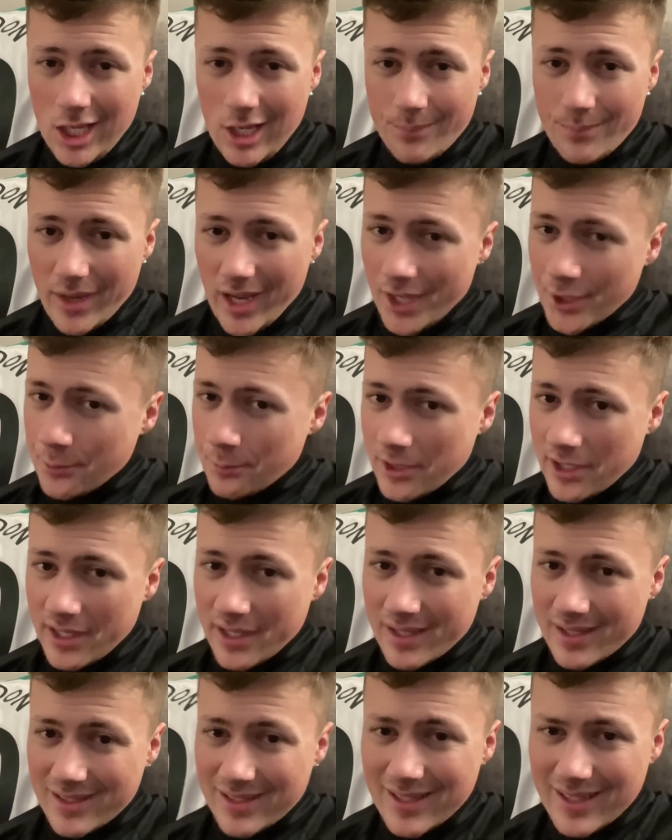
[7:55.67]
But
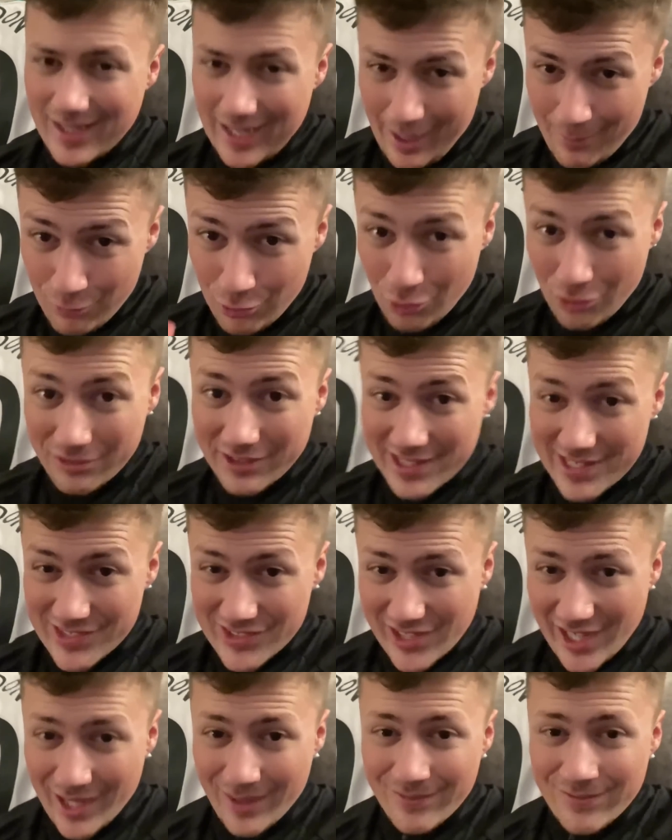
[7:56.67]
anyway, I'm going this
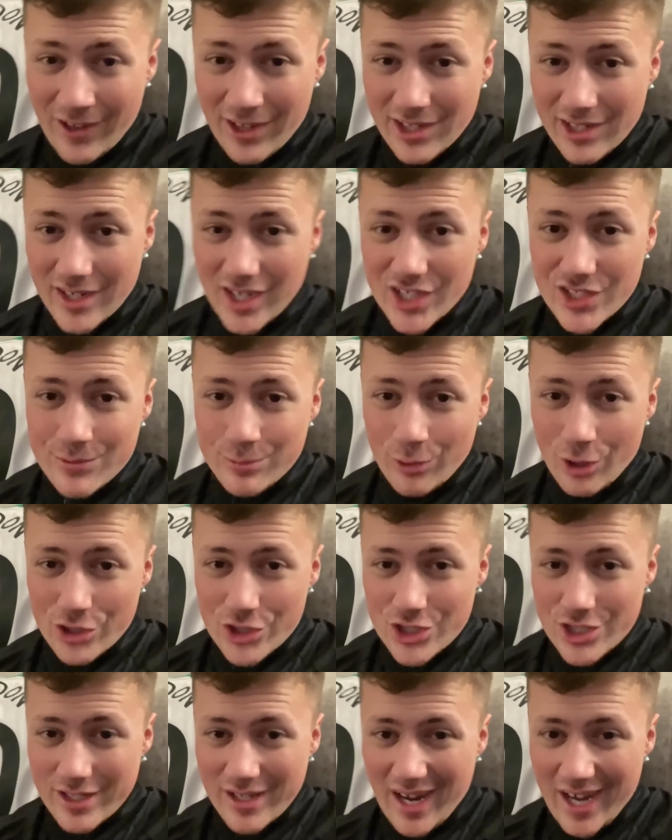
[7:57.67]
time. Thank you guys for
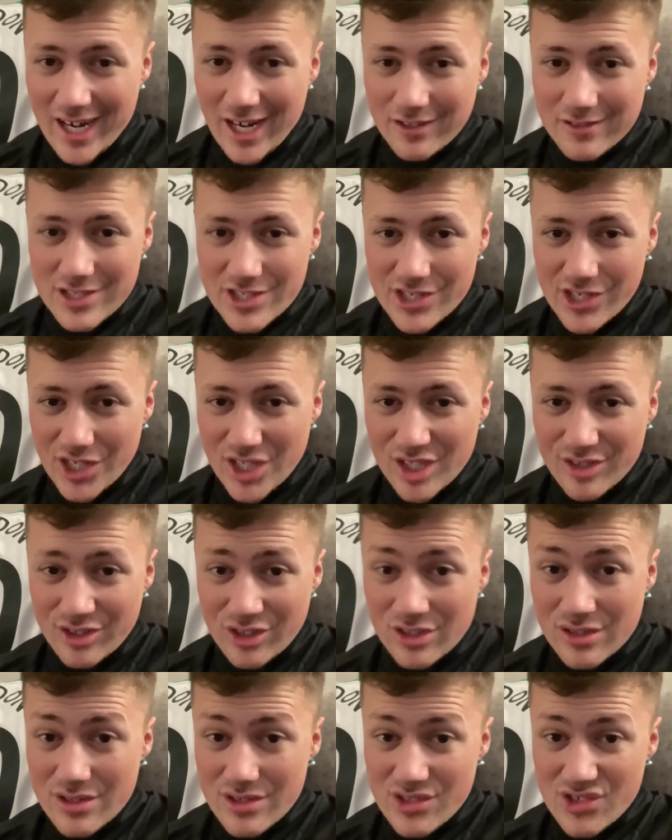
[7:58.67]
watching, and I will see you
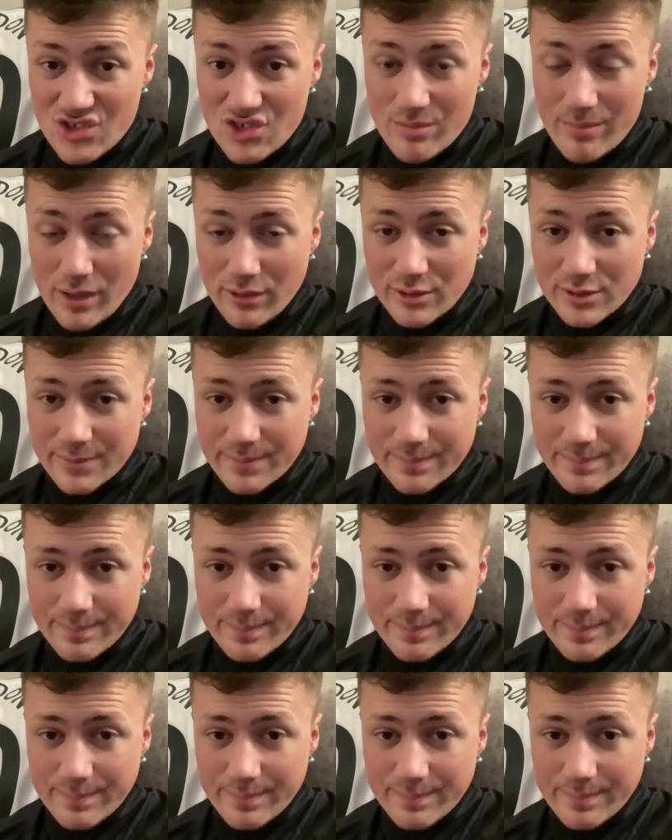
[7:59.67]
all tomorrow.